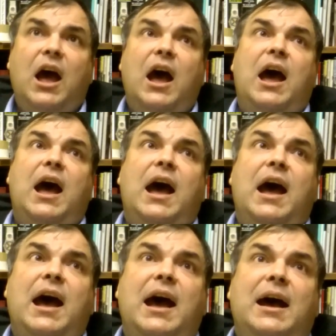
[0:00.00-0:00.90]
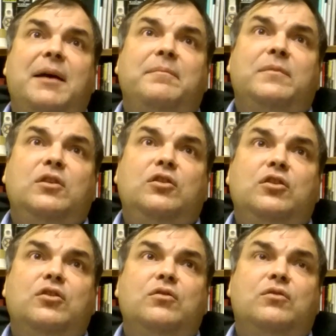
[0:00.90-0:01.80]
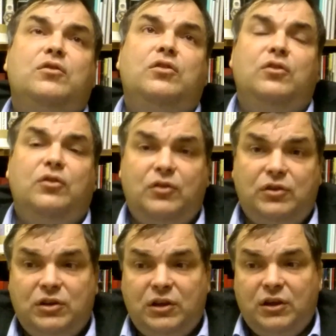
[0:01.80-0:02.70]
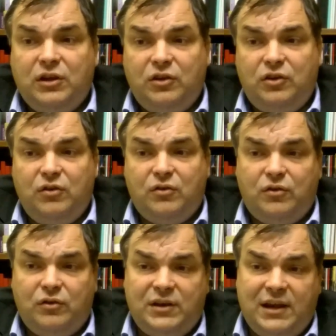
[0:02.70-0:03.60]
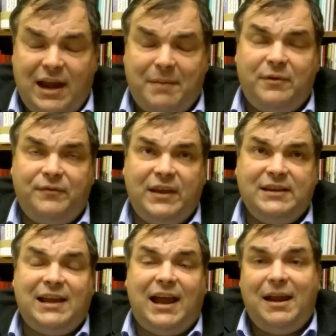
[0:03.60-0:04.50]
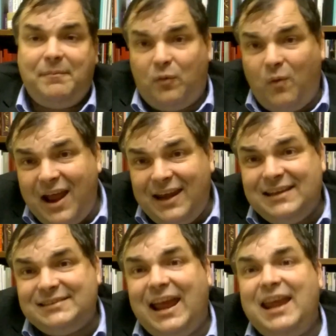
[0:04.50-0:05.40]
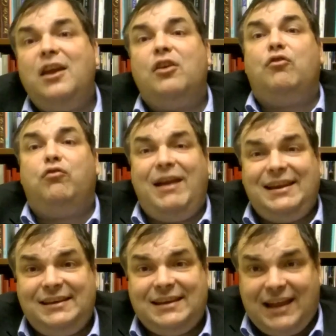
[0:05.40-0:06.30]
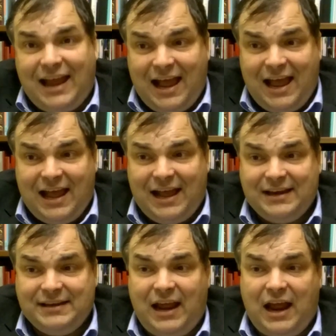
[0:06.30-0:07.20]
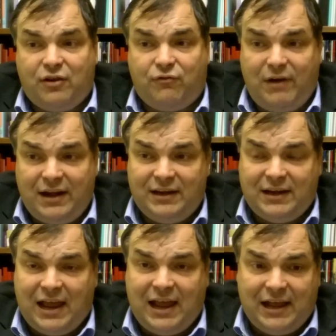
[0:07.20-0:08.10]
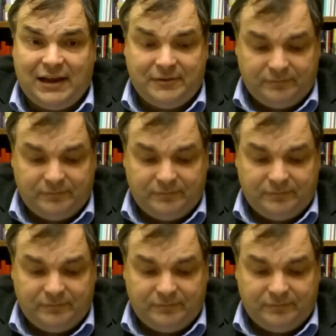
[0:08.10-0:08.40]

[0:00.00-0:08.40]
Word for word: Um, you could you could number of things are number one is a credit card a credit card